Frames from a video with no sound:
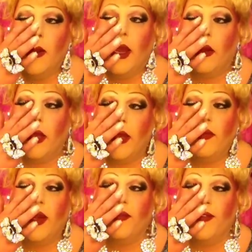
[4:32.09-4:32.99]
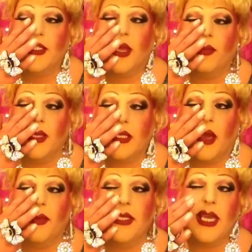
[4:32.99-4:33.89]
Now, even if something's
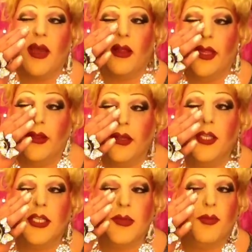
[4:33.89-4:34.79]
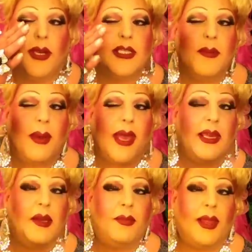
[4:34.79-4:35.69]
coming down a little, you just press it back
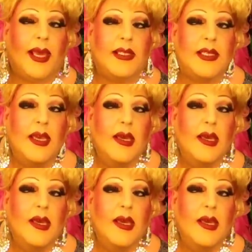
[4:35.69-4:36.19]
into place.